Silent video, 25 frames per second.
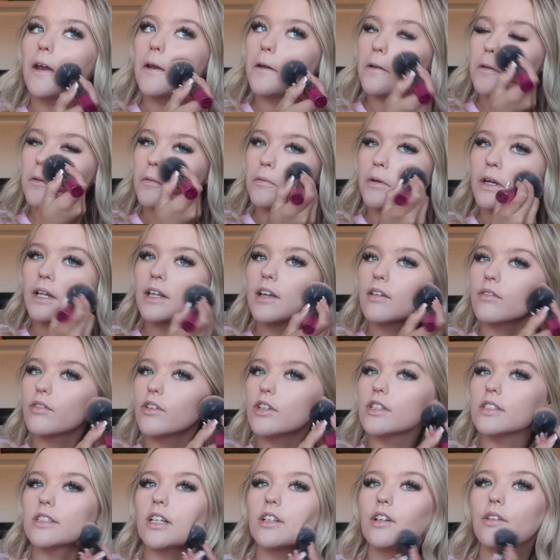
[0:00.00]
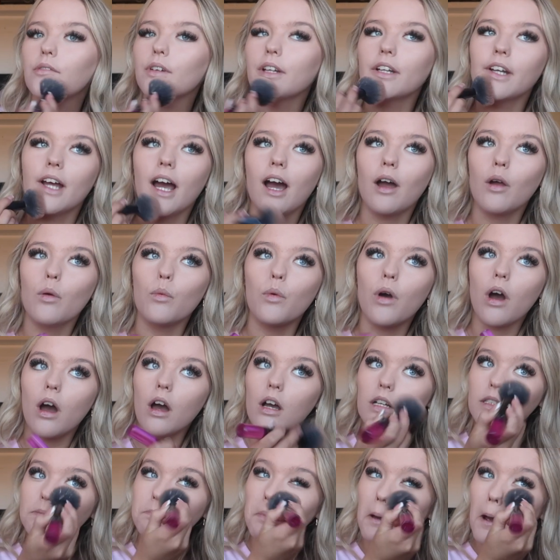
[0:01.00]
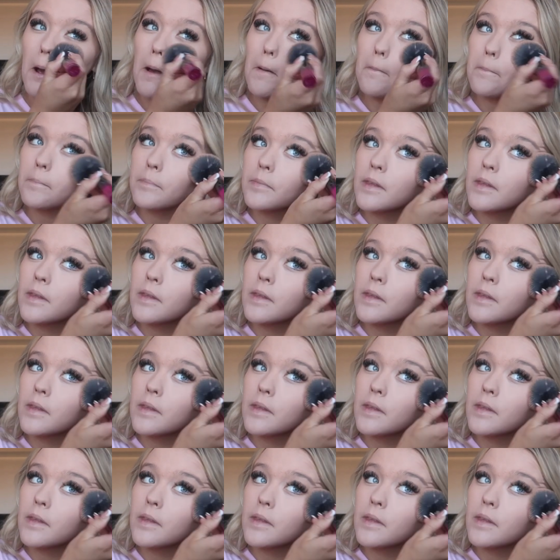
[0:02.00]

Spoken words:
It's really confusing. I don't really know how it works, but